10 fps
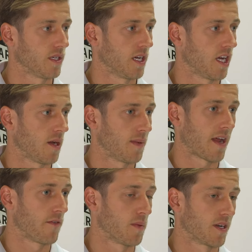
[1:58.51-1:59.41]
And
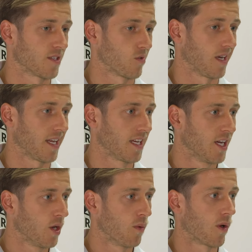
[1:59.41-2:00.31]
everybody's really
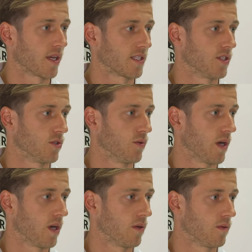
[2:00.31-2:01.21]
wanting to do
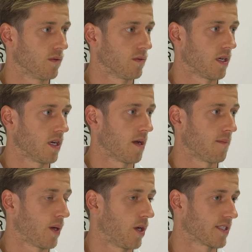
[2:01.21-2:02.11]
well
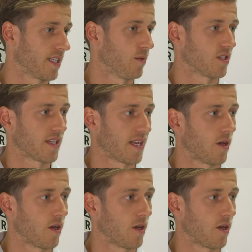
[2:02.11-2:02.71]
personally, which then